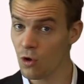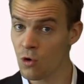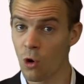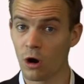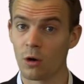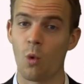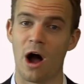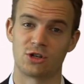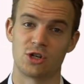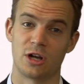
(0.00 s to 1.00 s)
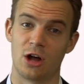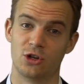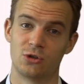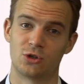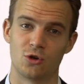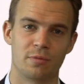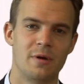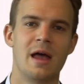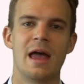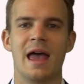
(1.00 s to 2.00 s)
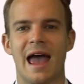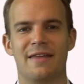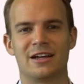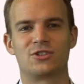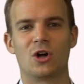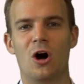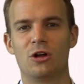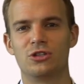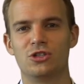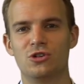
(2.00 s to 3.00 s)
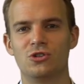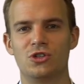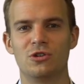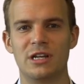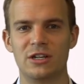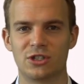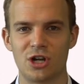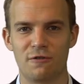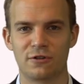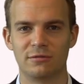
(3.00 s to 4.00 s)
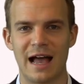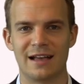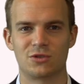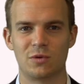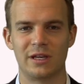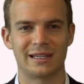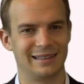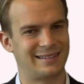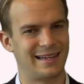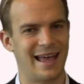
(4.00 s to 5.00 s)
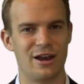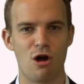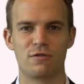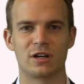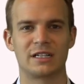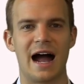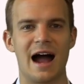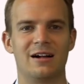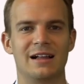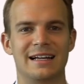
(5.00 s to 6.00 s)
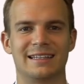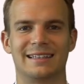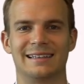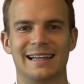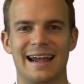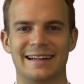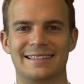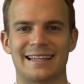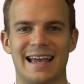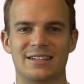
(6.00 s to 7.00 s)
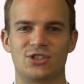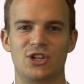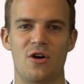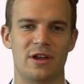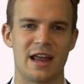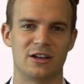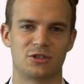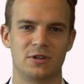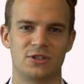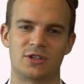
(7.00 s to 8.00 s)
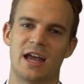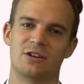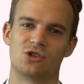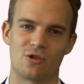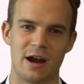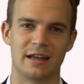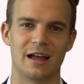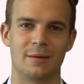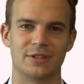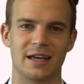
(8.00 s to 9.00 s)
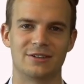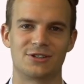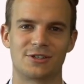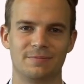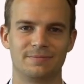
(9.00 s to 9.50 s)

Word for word: or watching on YouTube. And that's all the news you need to know from last week. Let's head over to Kyle and get the latest S T O announcements and trading updates.